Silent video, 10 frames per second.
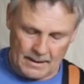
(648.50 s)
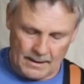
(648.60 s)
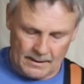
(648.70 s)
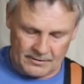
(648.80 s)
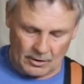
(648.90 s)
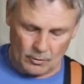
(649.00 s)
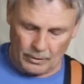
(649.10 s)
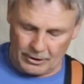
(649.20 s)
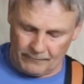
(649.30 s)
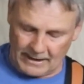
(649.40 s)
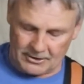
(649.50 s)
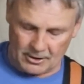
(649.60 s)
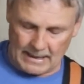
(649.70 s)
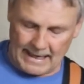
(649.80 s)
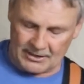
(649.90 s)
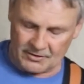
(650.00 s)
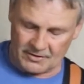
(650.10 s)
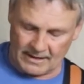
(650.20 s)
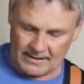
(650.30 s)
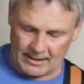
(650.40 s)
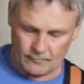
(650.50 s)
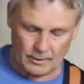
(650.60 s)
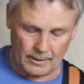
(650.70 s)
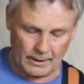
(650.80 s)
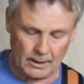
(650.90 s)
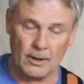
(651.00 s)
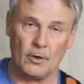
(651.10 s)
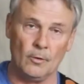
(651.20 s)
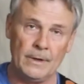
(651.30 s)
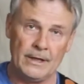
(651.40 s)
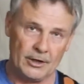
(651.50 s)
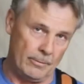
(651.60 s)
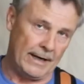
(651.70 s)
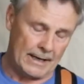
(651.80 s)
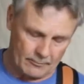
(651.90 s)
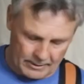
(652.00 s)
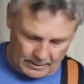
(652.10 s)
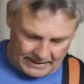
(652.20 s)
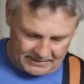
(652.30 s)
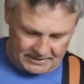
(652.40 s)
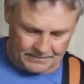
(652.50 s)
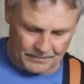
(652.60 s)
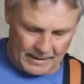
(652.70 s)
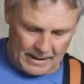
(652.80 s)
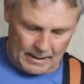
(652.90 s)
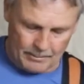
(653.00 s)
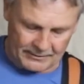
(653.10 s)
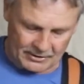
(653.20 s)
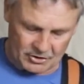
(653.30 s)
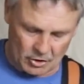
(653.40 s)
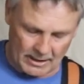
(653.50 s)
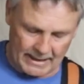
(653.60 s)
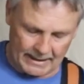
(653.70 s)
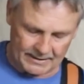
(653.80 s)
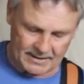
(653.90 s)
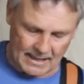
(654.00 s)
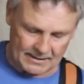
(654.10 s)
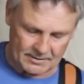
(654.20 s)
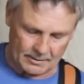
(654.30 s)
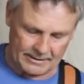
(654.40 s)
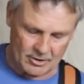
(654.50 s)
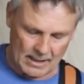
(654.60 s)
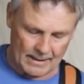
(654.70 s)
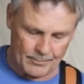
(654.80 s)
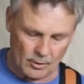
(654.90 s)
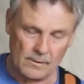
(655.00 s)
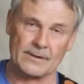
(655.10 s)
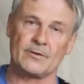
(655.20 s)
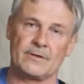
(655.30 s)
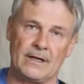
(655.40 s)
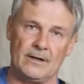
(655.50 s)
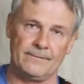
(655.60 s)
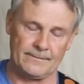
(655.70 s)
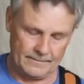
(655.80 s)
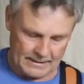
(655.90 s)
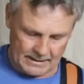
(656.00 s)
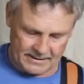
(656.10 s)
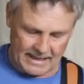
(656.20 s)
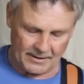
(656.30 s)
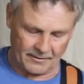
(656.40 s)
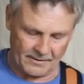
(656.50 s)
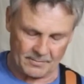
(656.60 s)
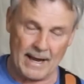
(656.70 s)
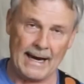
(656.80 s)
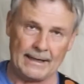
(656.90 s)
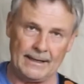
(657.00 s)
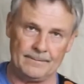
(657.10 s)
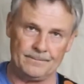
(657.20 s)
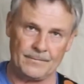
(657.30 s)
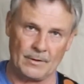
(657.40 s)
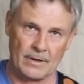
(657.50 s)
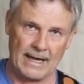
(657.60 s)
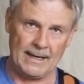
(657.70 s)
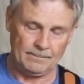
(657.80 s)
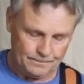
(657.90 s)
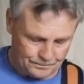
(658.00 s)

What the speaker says: So when you've got your action set down really low, you may not realize it, but the string is constantly trying to pull itself down to this magnet, okay?